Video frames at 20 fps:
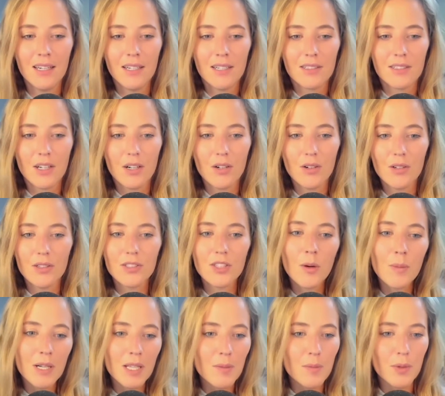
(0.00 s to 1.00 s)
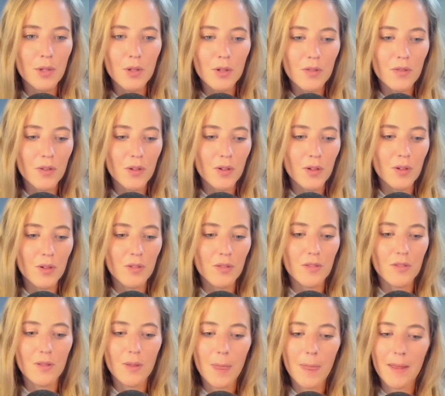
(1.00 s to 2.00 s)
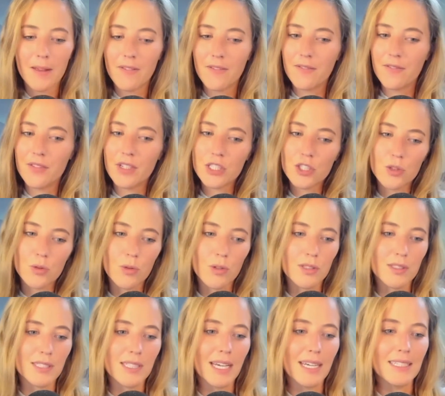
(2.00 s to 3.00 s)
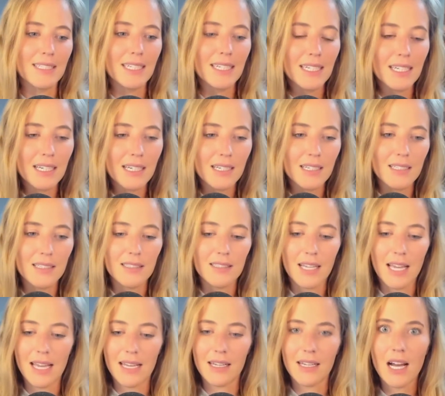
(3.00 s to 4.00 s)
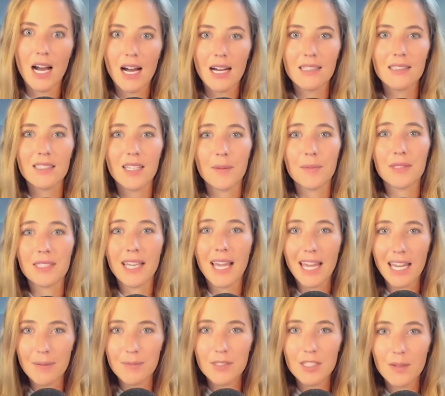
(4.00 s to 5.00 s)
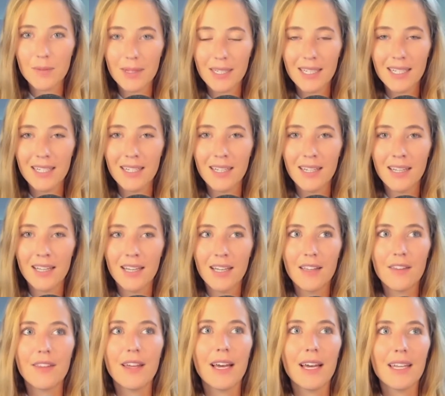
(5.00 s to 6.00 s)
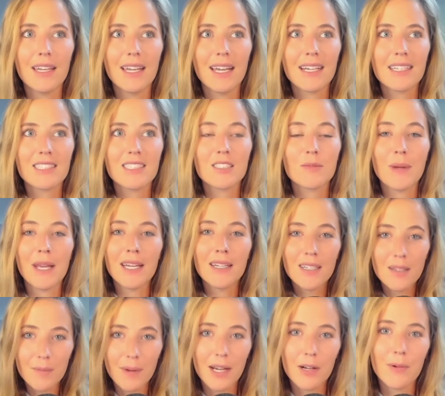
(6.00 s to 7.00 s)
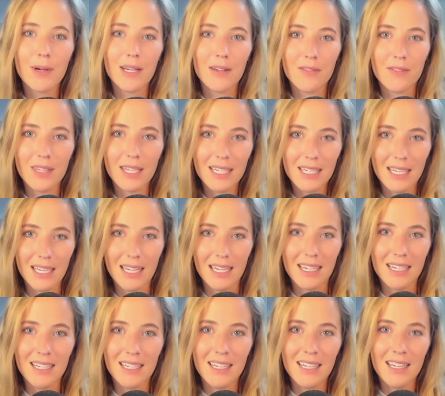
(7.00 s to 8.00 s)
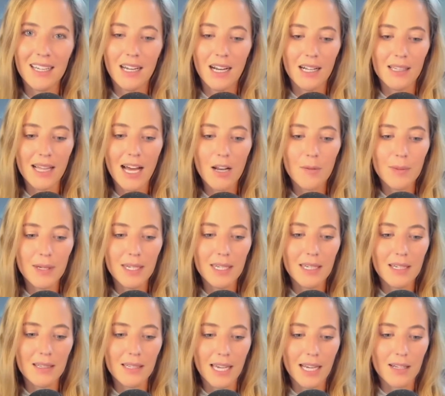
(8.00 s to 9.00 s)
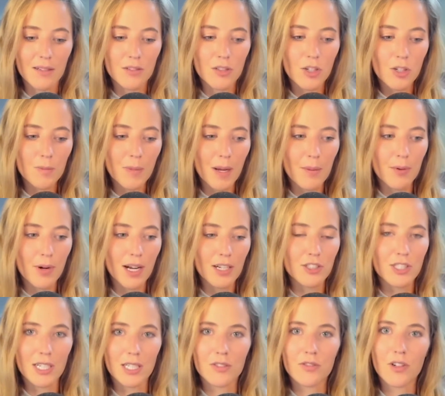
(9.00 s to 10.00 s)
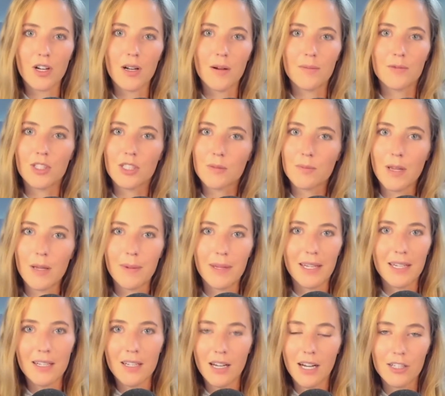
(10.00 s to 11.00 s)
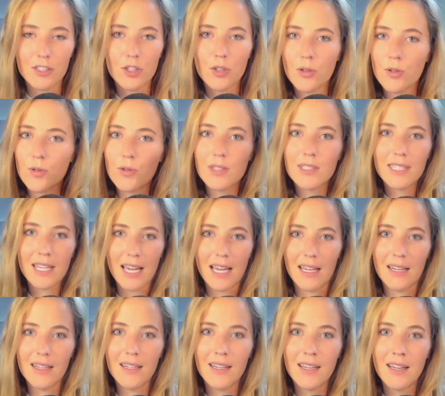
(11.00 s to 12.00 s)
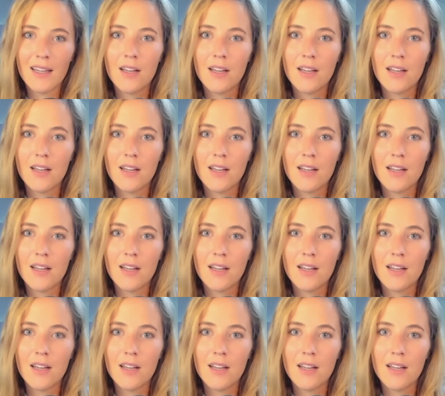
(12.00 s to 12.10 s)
So many beautiful visuals and ideas and concepts came to me that expanded my way of thinking, allowed me, took my projects from just maybe a 2 to a 10,